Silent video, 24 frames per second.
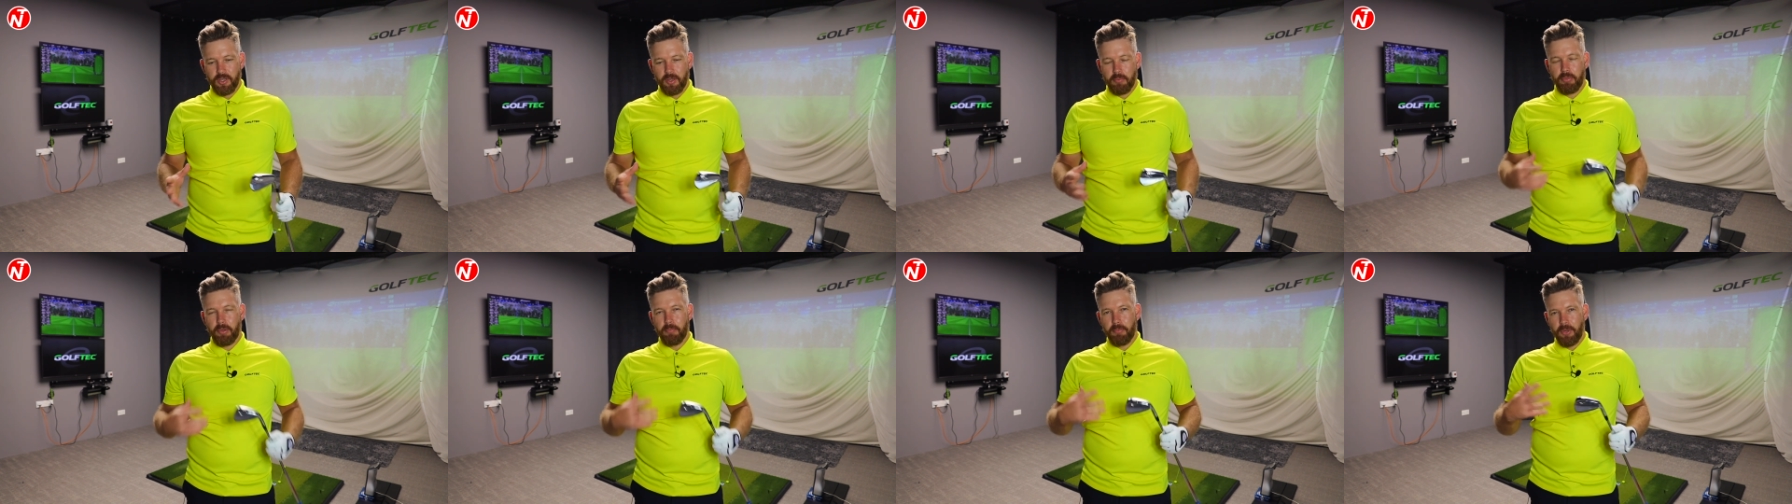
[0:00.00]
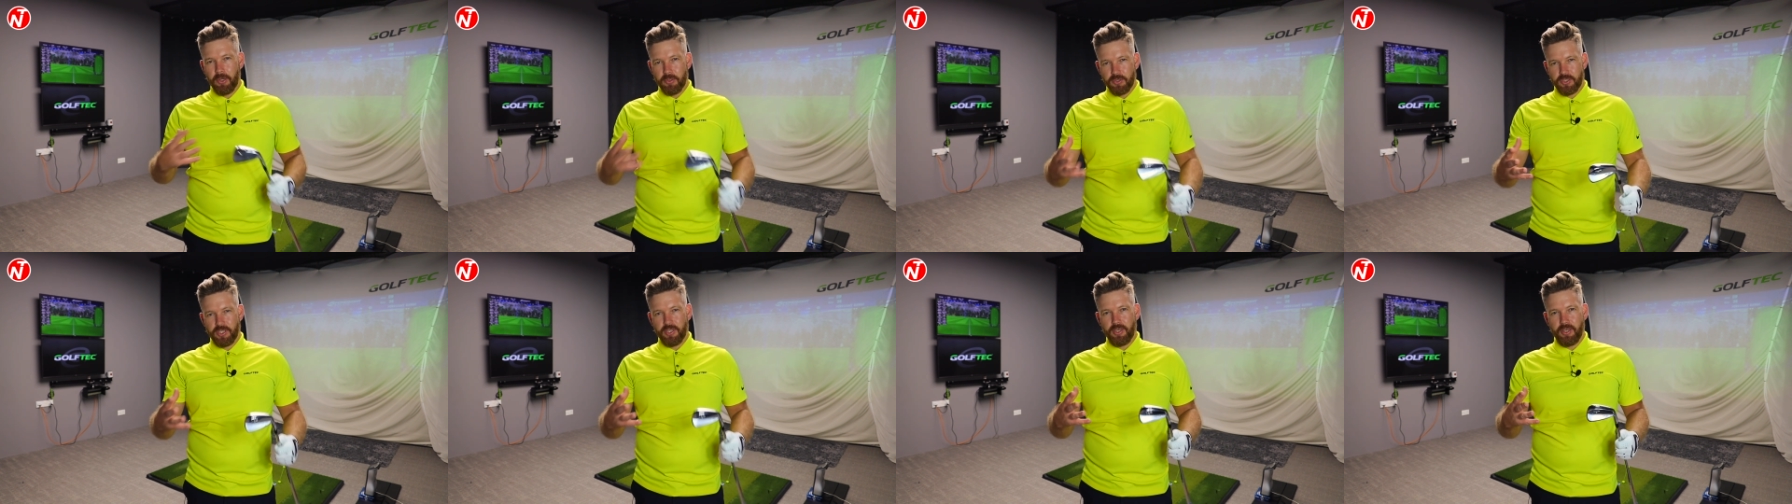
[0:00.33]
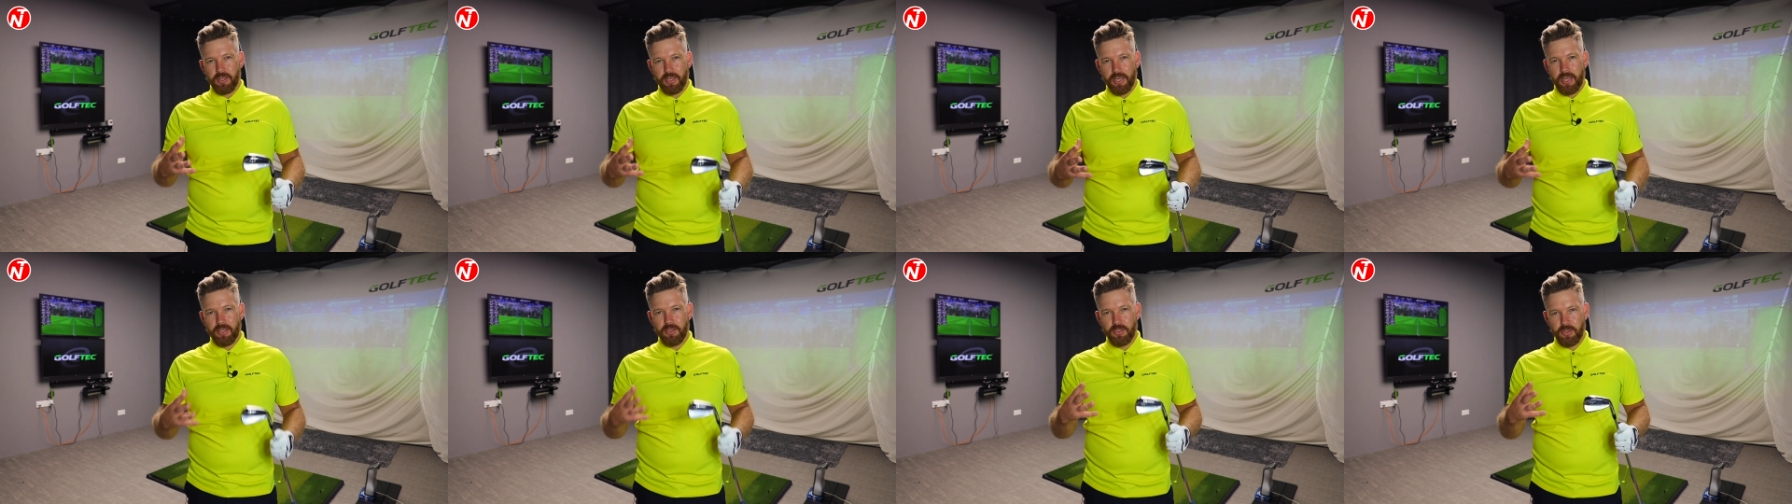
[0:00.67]

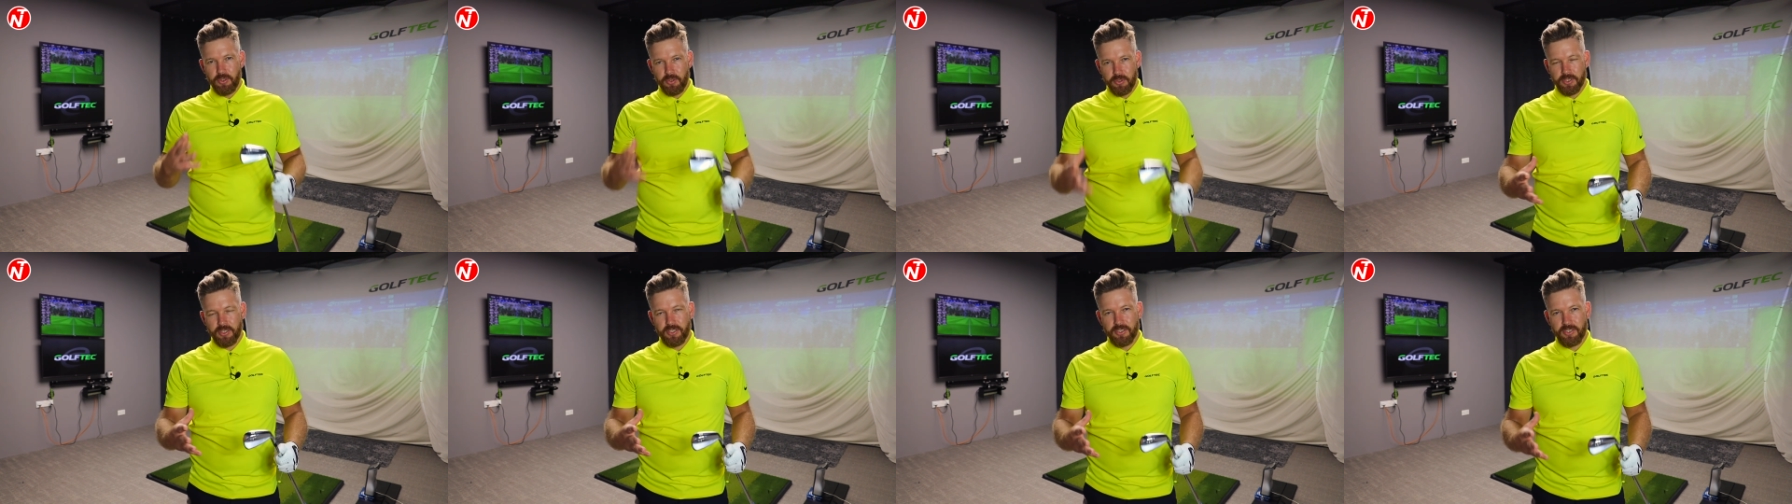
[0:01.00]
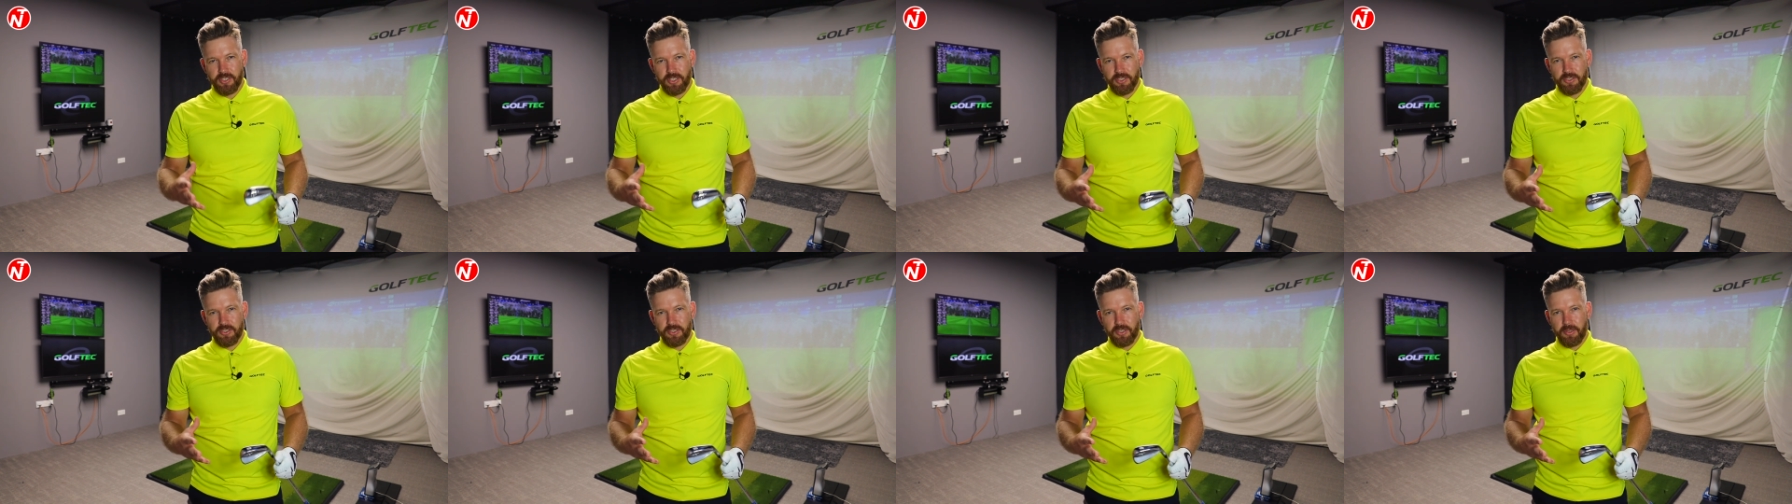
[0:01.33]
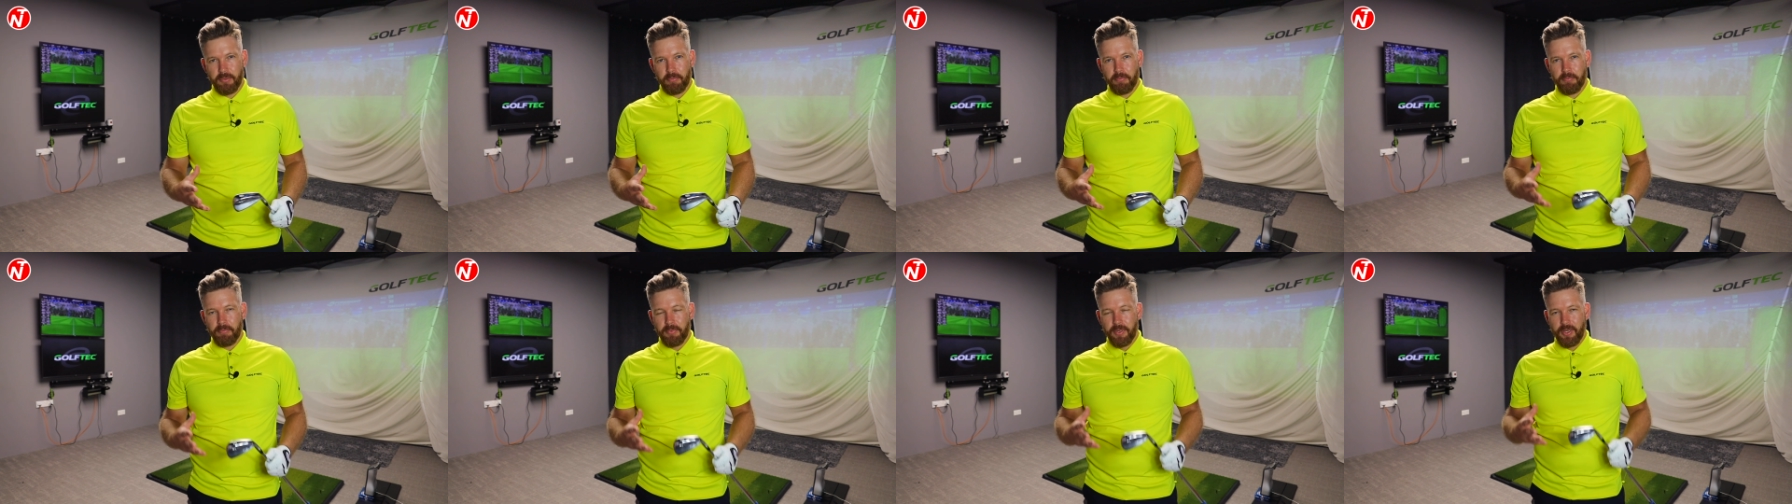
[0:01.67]
promoting and using the
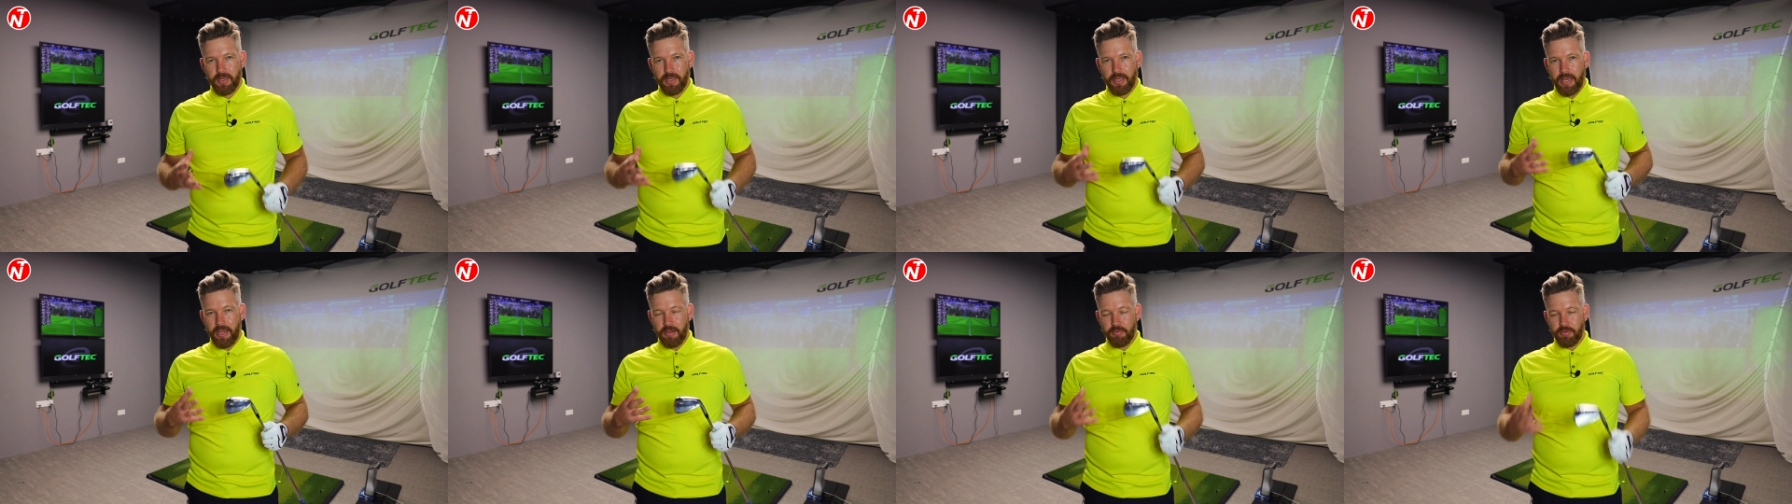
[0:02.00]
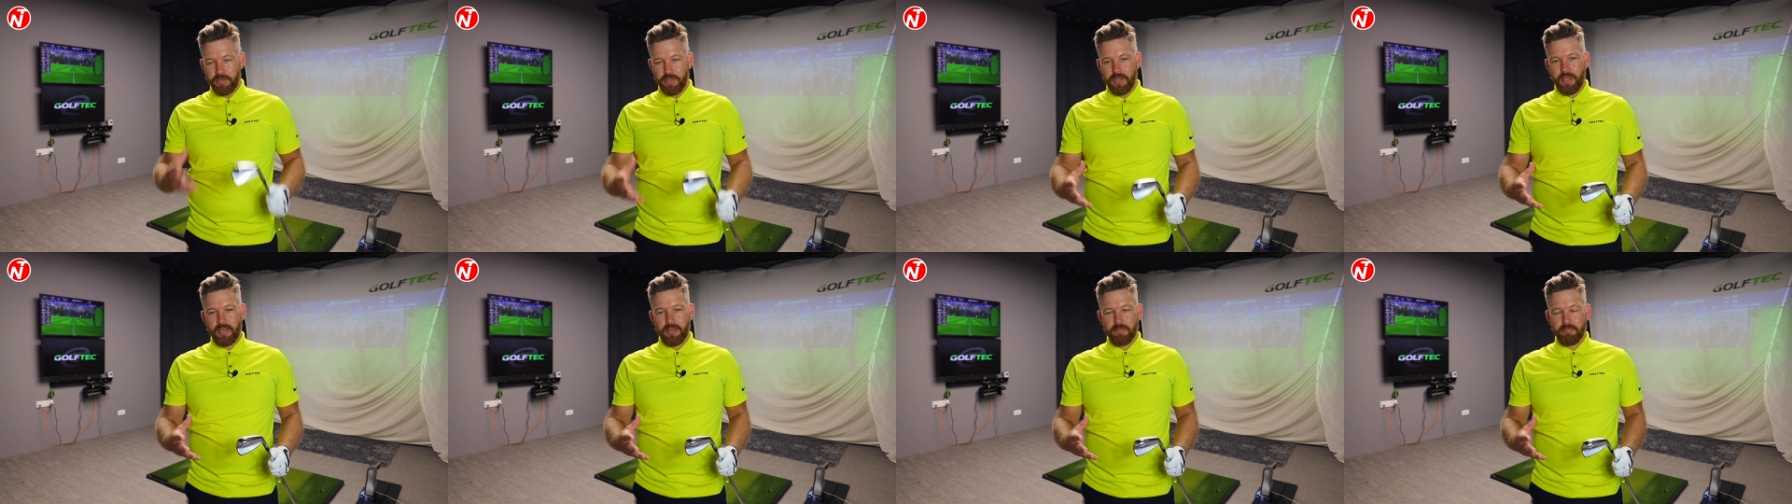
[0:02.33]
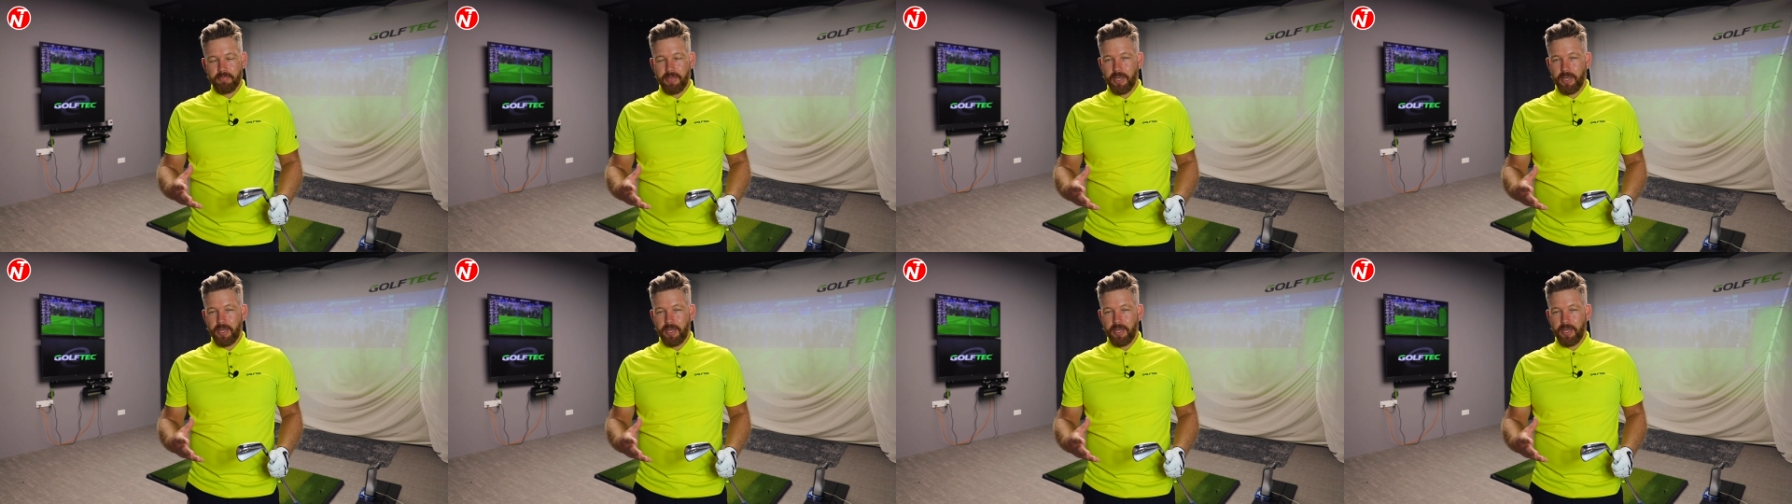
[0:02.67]
system every day.